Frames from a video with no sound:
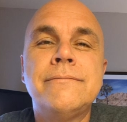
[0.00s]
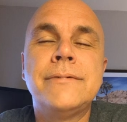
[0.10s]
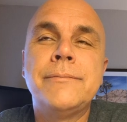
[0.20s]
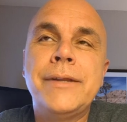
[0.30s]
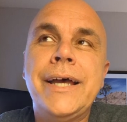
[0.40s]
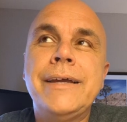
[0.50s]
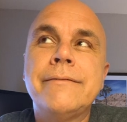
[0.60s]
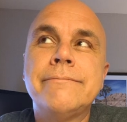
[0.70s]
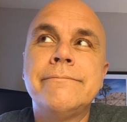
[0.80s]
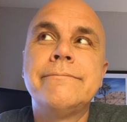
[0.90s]
I'm like,
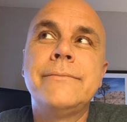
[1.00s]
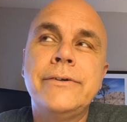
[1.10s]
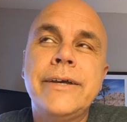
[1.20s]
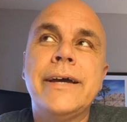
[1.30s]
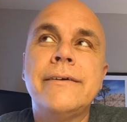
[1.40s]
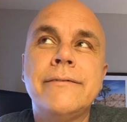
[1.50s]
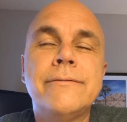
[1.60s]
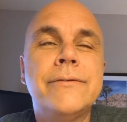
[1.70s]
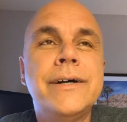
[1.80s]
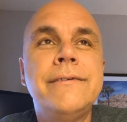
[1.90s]
okay,
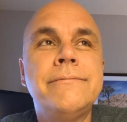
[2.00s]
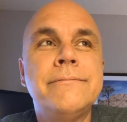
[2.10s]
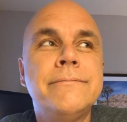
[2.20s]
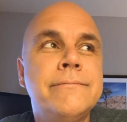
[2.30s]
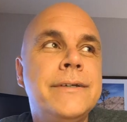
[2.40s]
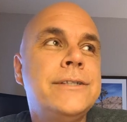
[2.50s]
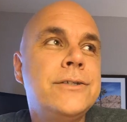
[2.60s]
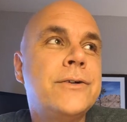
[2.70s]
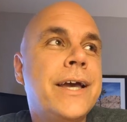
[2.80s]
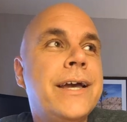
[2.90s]
well, it's
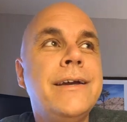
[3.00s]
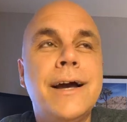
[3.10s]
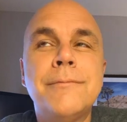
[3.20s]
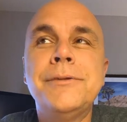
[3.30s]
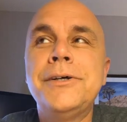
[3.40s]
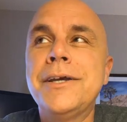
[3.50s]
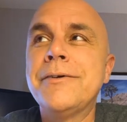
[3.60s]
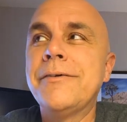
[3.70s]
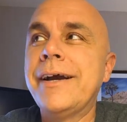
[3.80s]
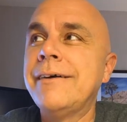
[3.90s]
okay. I'm looking
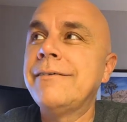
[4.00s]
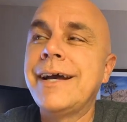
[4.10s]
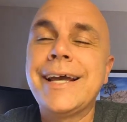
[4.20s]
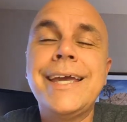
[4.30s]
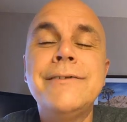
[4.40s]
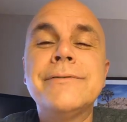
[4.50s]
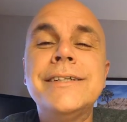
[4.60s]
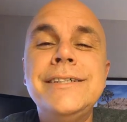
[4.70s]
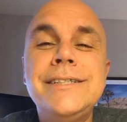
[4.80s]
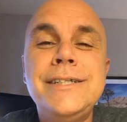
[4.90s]
around. I can't
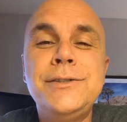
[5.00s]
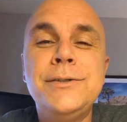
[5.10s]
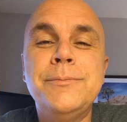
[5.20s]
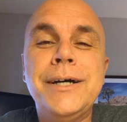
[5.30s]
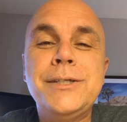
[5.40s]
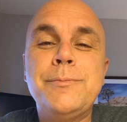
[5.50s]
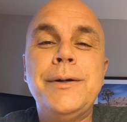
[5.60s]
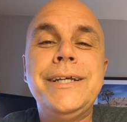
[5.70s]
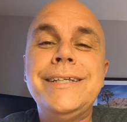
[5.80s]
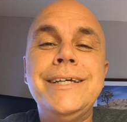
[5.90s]
really see too much,
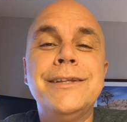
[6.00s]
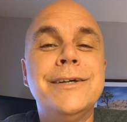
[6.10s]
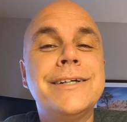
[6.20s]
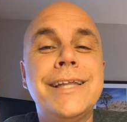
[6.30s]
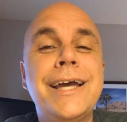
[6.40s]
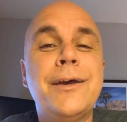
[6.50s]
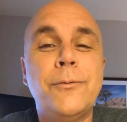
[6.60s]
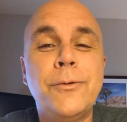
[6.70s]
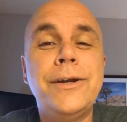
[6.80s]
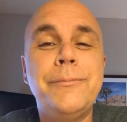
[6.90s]
but it did look like it
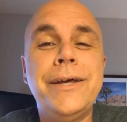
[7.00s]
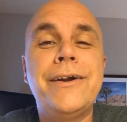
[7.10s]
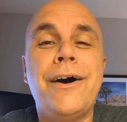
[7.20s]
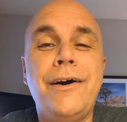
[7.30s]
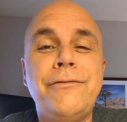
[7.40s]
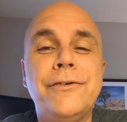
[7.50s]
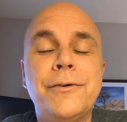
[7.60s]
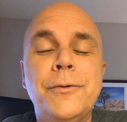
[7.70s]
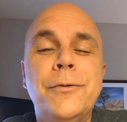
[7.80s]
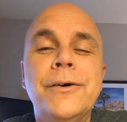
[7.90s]
would have been awful
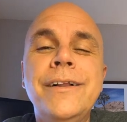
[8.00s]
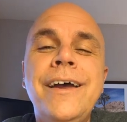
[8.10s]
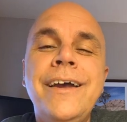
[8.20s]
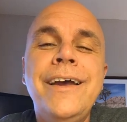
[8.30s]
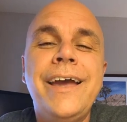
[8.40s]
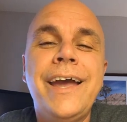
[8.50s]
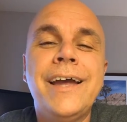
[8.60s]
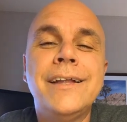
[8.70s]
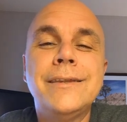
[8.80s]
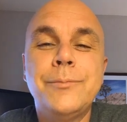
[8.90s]
cool.
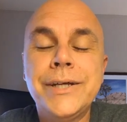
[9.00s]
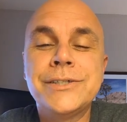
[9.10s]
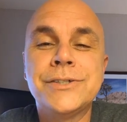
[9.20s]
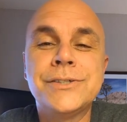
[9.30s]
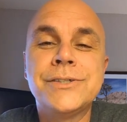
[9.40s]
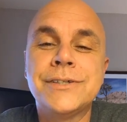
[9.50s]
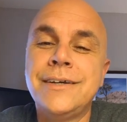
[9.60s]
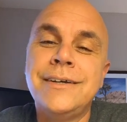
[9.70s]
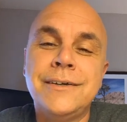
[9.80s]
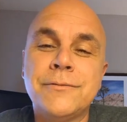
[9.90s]
And the pictures
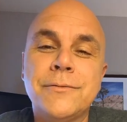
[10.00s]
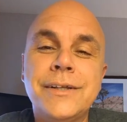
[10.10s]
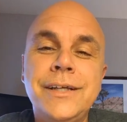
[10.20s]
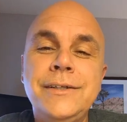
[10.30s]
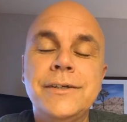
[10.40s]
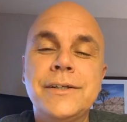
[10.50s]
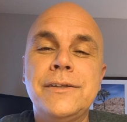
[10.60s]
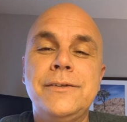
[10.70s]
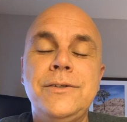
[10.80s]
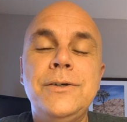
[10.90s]
really
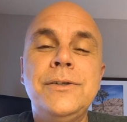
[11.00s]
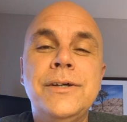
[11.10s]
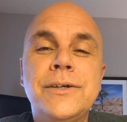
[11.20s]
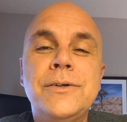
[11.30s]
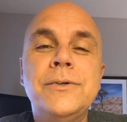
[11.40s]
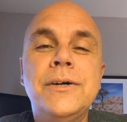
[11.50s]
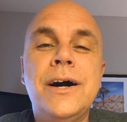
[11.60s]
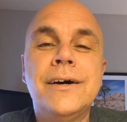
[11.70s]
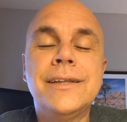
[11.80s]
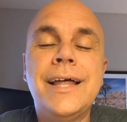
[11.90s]
do look cool
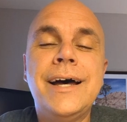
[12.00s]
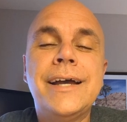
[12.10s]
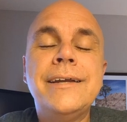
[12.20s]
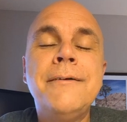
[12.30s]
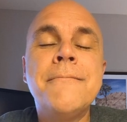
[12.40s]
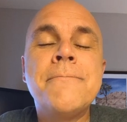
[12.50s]
online.